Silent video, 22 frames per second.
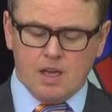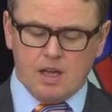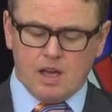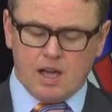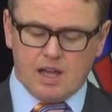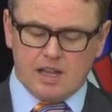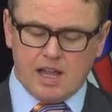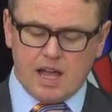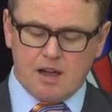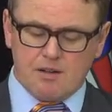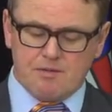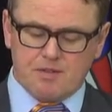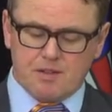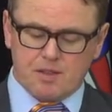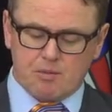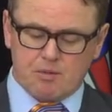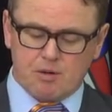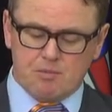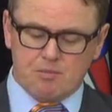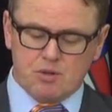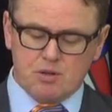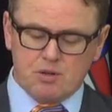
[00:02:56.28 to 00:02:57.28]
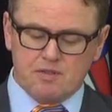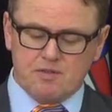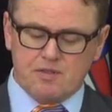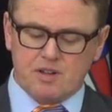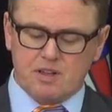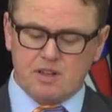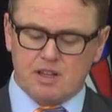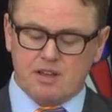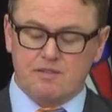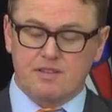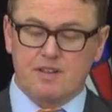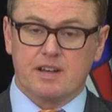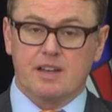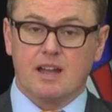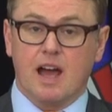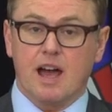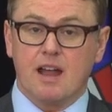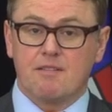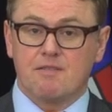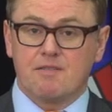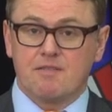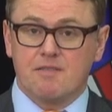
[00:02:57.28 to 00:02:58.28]
allow for the removal of an
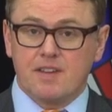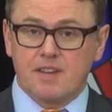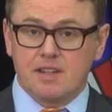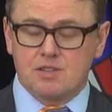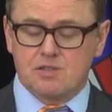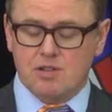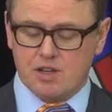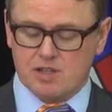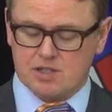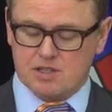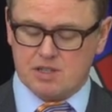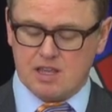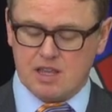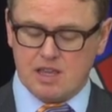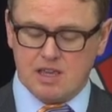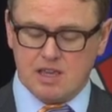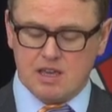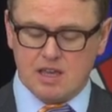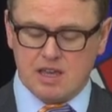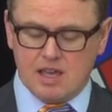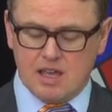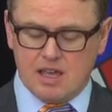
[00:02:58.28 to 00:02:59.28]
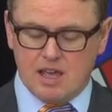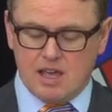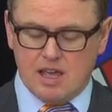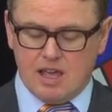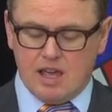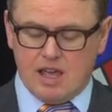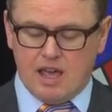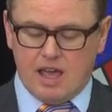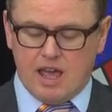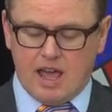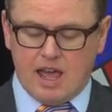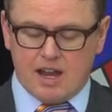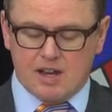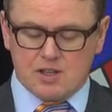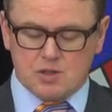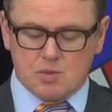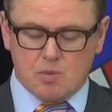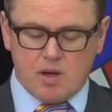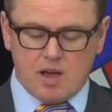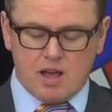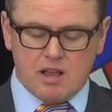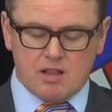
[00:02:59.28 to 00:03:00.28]
unfit trustee, and
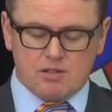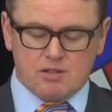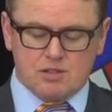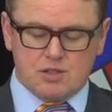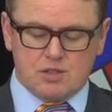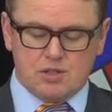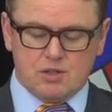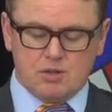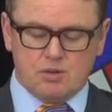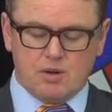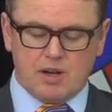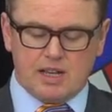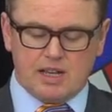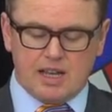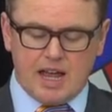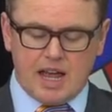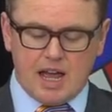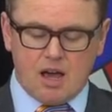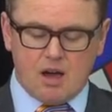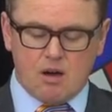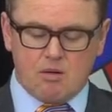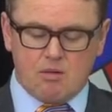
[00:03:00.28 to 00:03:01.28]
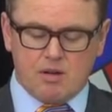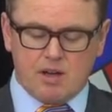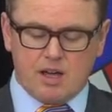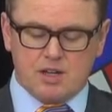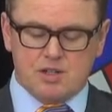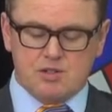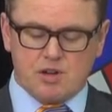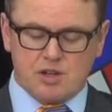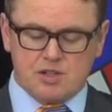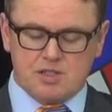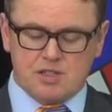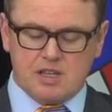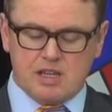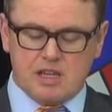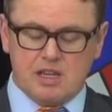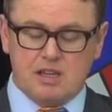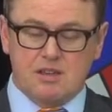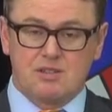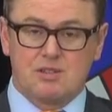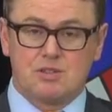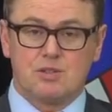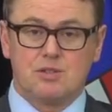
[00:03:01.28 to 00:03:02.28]
as well to allow a
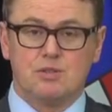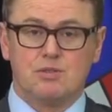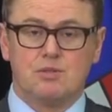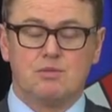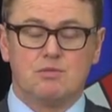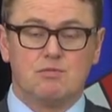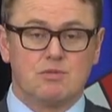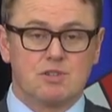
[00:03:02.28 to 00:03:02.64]
trustee to